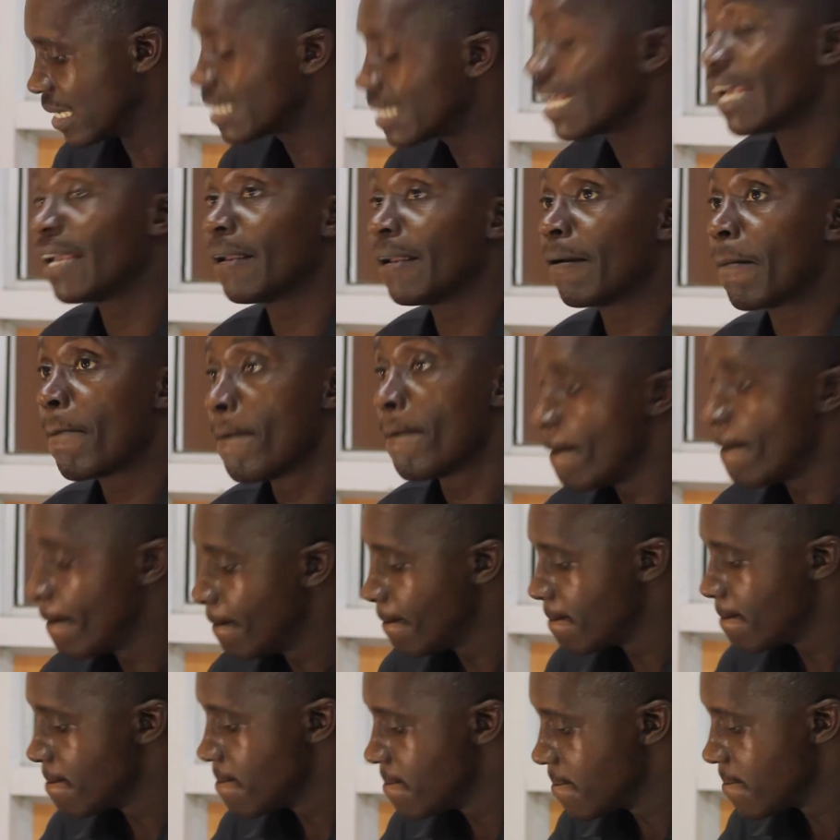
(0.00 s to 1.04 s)
and he said
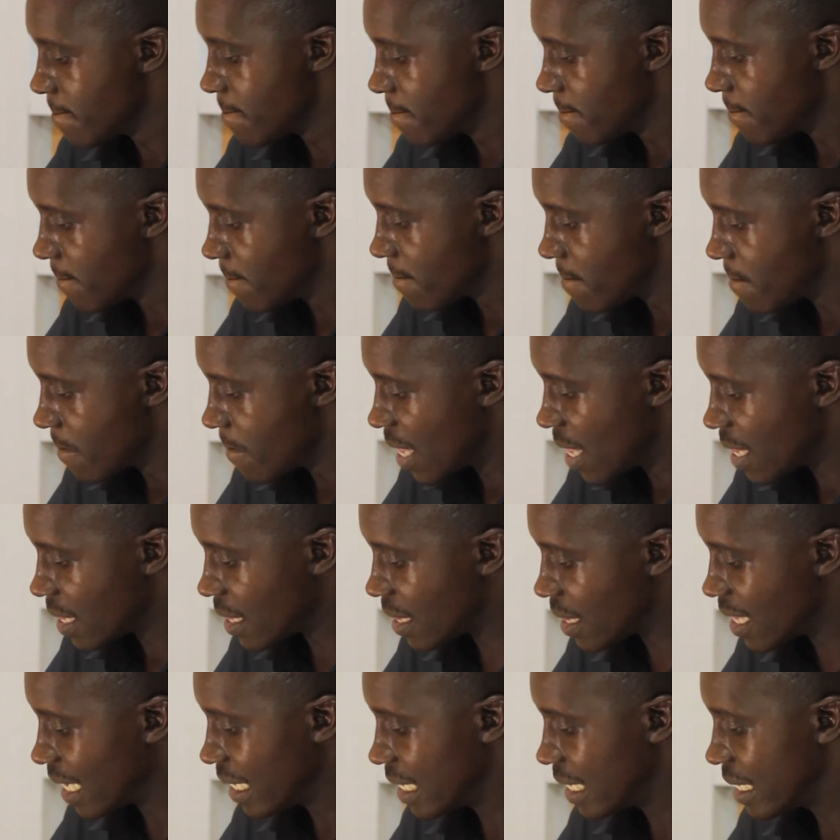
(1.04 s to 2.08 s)

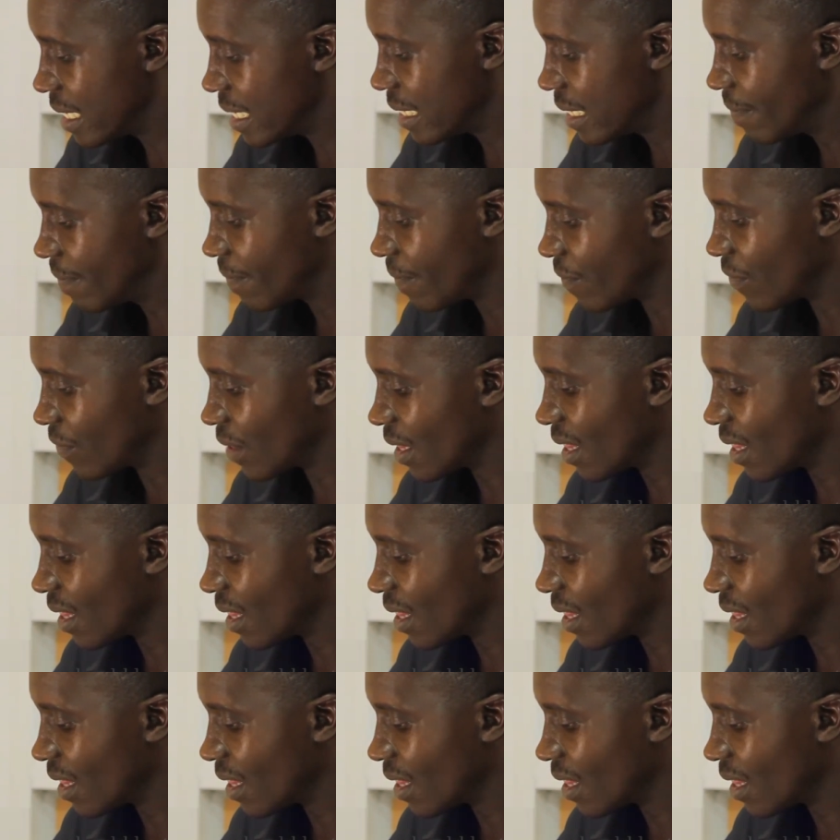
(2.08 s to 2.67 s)
that